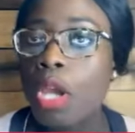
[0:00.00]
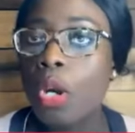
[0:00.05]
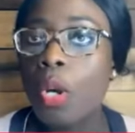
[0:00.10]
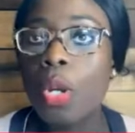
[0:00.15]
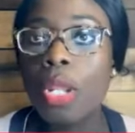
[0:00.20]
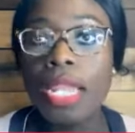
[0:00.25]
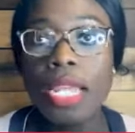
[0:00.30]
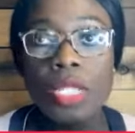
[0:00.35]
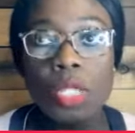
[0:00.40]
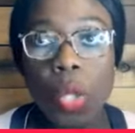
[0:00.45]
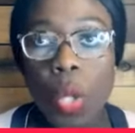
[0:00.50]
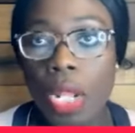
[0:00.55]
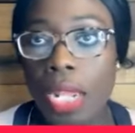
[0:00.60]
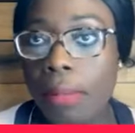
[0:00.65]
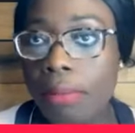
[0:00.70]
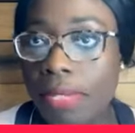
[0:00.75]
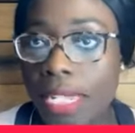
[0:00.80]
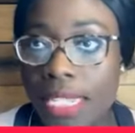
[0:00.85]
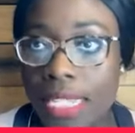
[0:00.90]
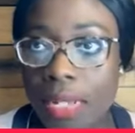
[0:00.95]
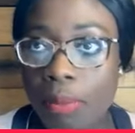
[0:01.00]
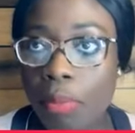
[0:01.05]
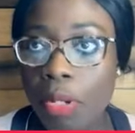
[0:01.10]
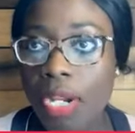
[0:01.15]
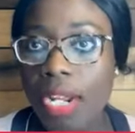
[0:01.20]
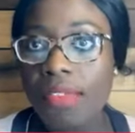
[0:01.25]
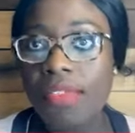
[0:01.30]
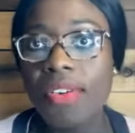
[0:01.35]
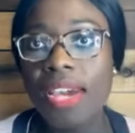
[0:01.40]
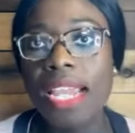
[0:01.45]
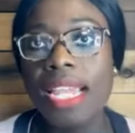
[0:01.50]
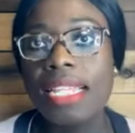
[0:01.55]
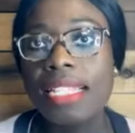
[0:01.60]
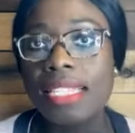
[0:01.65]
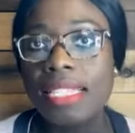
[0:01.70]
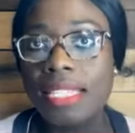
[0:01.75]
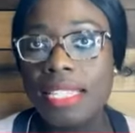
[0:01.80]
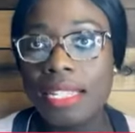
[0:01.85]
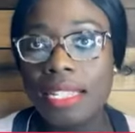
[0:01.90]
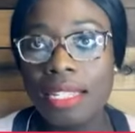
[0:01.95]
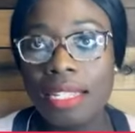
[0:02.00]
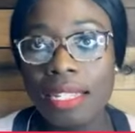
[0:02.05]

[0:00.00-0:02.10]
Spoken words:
Collect all updated bona fides.